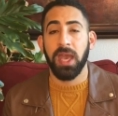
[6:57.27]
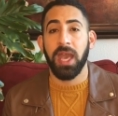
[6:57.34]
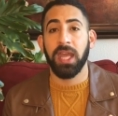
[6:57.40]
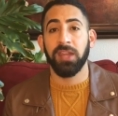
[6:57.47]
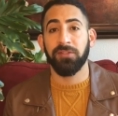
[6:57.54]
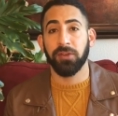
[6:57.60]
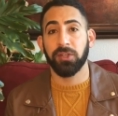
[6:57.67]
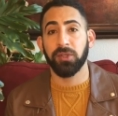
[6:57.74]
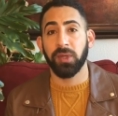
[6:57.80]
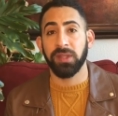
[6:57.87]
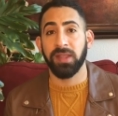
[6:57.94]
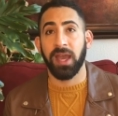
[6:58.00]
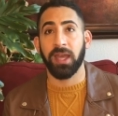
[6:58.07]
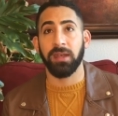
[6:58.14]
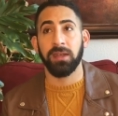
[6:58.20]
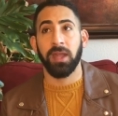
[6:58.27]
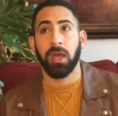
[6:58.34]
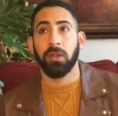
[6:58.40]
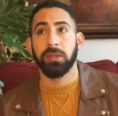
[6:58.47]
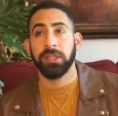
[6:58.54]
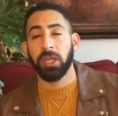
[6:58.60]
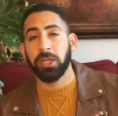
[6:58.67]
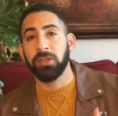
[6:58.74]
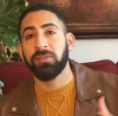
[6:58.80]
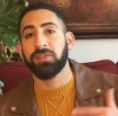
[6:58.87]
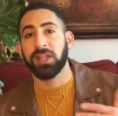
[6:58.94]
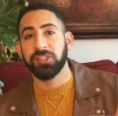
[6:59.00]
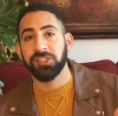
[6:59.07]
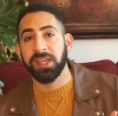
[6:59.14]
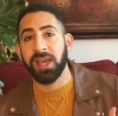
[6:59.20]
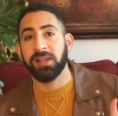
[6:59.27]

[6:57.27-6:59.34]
And if you're doing that, not only are you flushing